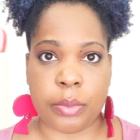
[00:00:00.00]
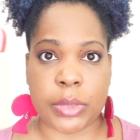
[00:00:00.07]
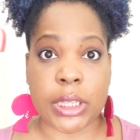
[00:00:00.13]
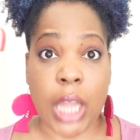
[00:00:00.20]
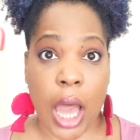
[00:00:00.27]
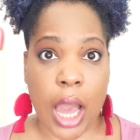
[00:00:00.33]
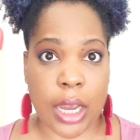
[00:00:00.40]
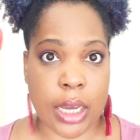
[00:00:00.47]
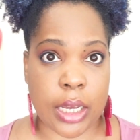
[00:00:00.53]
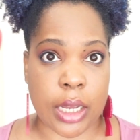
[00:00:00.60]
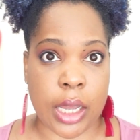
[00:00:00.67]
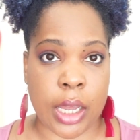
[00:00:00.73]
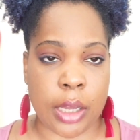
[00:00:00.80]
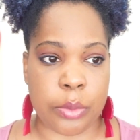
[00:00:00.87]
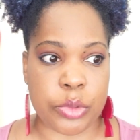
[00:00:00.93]
lock
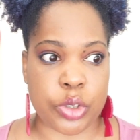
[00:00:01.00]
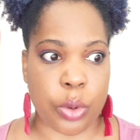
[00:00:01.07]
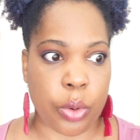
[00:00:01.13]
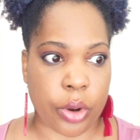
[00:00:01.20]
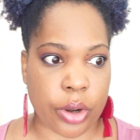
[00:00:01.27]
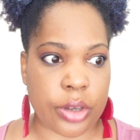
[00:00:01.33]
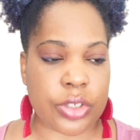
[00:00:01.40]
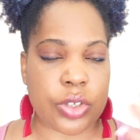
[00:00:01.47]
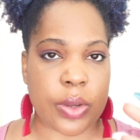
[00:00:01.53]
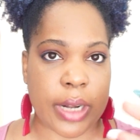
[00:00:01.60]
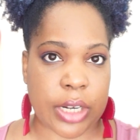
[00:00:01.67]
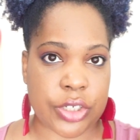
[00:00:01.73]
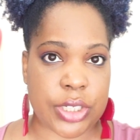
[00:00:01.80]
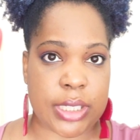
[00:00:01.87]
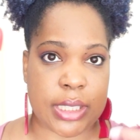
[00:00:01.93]
doors. You can
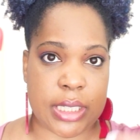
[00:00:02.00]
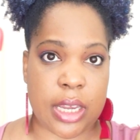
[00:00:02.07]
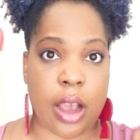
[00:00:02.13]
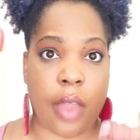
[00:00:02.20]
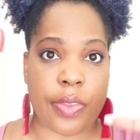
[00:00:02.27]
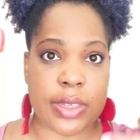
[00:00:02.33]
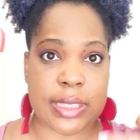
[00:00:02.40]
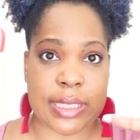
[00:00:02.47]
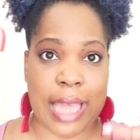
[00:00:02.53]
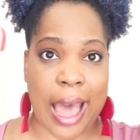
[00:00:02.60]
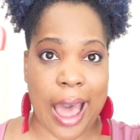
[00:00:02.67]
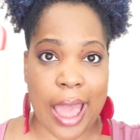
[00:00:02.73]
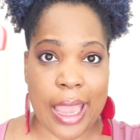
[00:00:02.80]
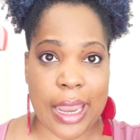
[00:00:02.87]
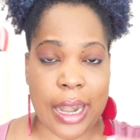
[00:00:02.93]
actually see on the
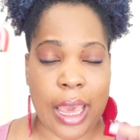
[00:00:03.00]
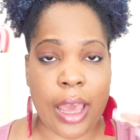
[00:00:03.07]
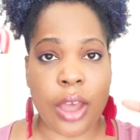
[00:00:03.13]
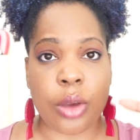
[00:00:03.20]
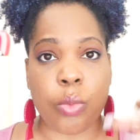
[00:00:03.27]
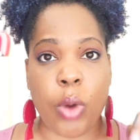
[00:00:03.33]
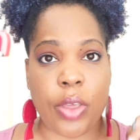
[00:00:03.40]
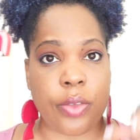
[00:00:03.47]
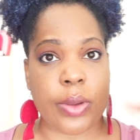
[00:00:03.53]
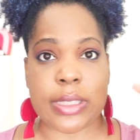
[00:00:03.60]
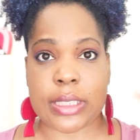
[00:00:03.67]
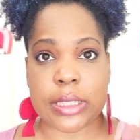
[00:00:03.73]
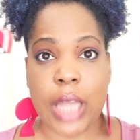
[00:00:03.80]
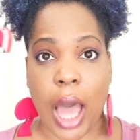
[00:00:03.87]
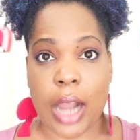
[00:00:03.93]
side whether
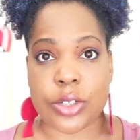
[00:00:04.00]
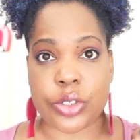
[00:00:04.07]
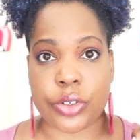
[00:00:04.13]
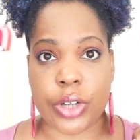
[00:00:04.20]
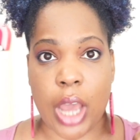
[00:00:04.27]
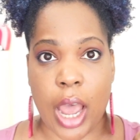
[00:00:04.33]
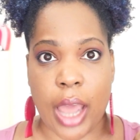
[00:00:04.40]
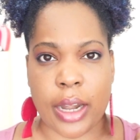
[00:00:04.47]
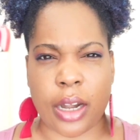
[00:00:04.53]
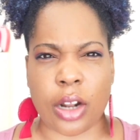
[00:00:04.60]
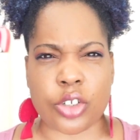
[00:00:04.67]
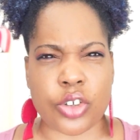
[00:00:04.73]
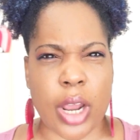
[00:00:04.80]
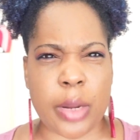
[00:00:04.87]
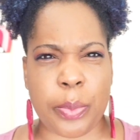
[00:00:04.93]
it's locked or not. And I'll
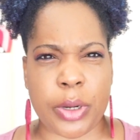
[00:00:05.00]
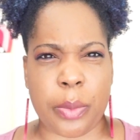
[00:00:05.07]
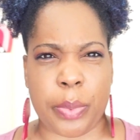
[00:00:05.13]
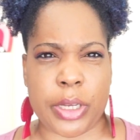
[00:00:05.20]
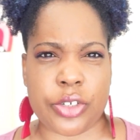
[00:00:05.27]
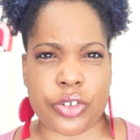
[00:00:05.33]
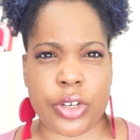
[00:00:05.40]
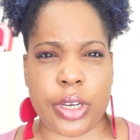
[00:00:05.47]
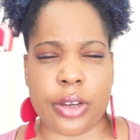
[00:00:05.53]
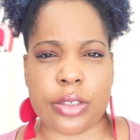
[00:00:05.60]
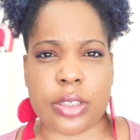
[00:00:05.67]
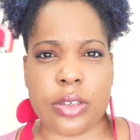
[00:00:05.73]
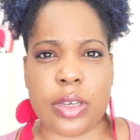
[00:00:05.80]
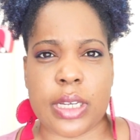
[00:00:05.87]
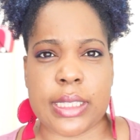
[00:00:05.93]
try to put a picture here
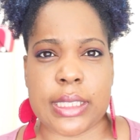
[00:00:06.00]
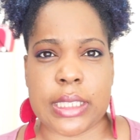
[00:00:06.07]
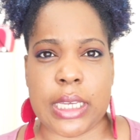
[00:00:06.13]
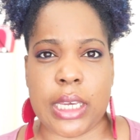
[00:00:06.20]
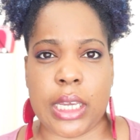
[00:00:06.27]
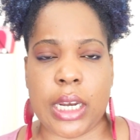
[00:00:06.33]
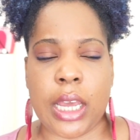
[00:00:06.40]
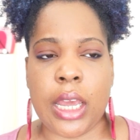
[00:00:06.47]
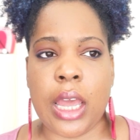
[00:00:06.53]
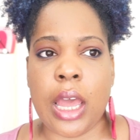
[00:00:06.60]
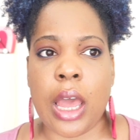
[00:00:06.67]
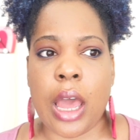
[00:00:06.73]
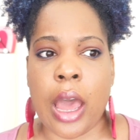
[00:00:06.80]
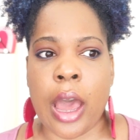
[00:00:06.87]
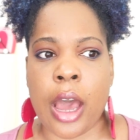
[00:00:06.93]
so you can see it.
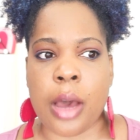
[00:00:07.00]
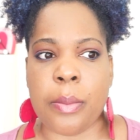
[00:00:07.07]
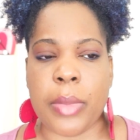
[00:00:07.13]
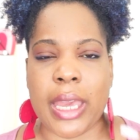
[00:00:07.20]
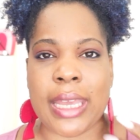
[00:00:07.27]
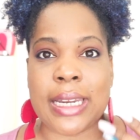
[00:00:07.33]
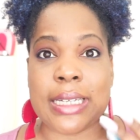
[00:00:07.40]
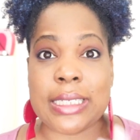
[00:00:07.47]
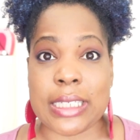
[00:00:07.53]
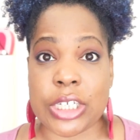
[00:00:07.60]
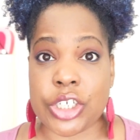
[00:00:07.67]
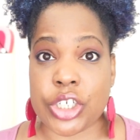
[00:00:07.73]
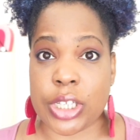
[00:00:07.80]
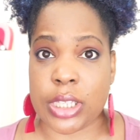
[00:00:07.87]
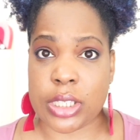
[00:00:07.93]
In
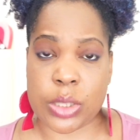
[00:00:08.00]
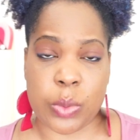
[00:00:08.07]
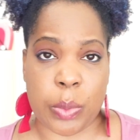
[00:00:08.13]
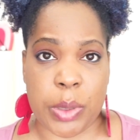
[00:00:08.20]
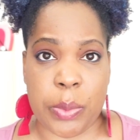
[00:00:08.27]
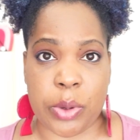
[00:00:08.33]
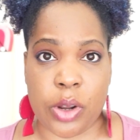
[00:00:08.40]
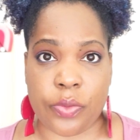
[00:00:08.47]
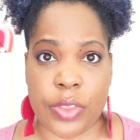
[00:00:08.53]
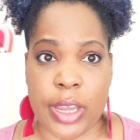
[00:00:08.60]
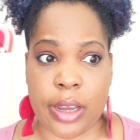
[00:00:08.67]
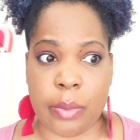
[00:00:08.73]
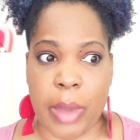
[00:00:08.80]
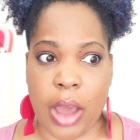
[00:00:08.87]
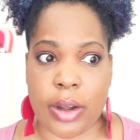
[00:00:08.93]
addition, this is what people don't
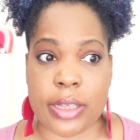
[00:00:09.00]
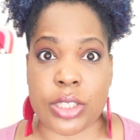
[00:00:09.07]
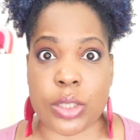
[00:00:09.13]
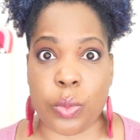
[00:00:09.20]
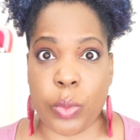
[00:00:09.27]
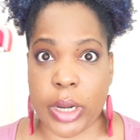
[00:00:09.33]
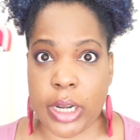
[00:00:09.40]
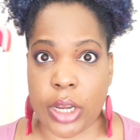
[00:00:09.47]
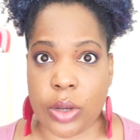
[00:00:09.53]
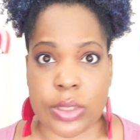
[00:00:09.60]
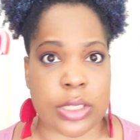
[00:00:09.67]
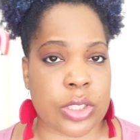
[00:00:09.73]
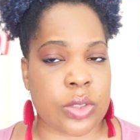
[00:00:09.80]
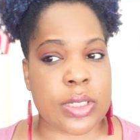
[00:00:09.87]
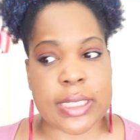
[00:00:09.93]
think about, is the windows.
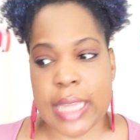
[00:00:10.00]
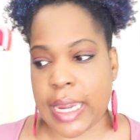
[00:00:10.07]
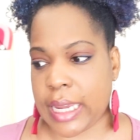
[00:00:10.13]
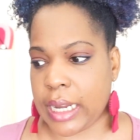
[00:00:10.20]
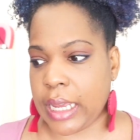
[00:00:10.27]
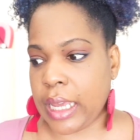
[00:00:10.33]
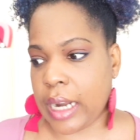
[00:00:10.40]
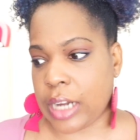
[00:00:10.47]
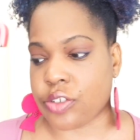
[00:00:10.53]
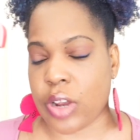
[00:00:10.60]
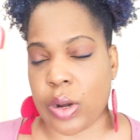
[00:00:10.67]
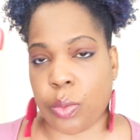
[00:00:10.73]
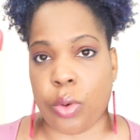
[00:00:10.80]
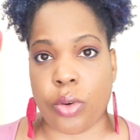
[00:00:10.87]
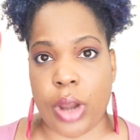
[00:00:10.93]
As soon as I get in, I try
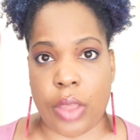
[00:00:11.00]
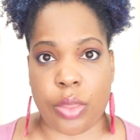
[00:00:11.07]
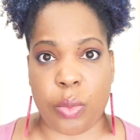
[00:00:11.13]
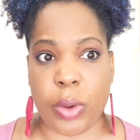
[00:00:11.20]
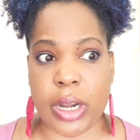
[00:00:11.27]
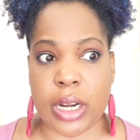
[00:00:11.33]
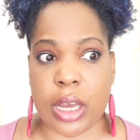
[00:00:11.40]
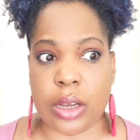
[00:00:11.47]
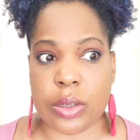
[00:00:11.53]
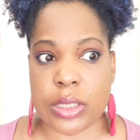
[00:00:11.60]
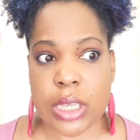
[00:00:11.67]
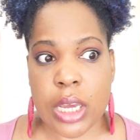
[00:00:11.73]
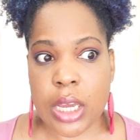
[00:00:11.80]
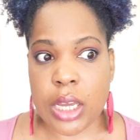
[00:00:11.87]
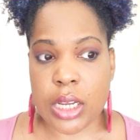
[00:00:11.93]
to roll down the windows,
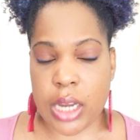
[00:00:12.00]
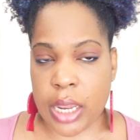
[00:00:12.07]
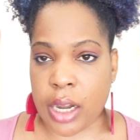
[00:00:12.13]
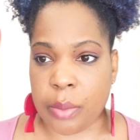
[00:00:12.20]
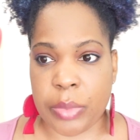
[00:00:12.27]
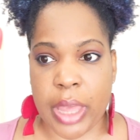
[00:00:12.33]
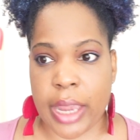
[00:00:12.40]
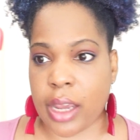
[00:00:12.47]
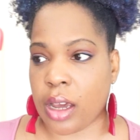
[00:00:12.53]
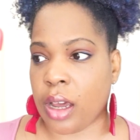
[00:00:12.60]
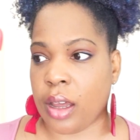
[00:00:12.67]
and I'm like,